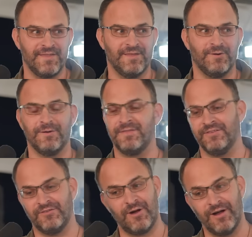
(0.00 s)
The North
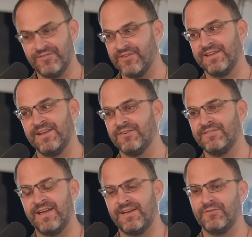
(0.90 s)
is constantly frontier.
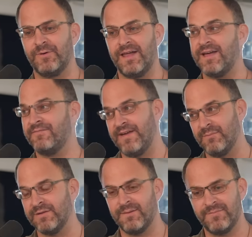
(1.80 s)
Under attack as well. I have
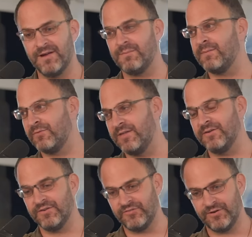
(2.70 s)
family up there. My
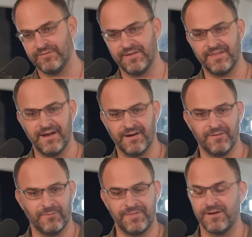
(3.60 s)
brother is serving
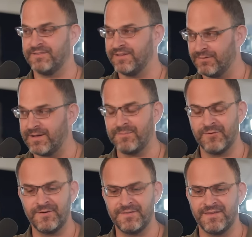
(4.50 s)
there with the artillery up
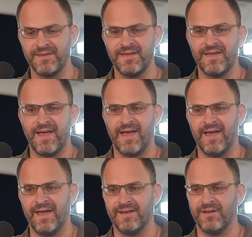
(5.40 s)
north.
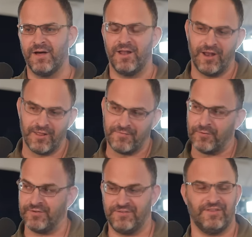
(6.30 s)
And a lot of the
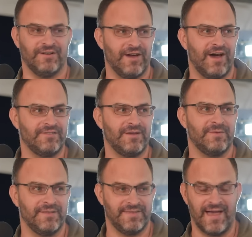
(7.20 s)
focus is on Gaza,
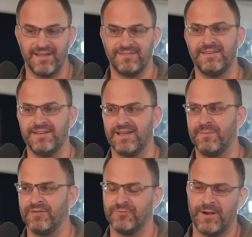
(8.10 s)
but that's heating
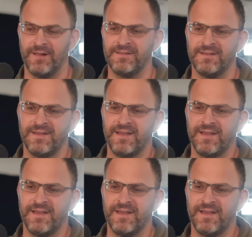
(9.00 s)
up as well.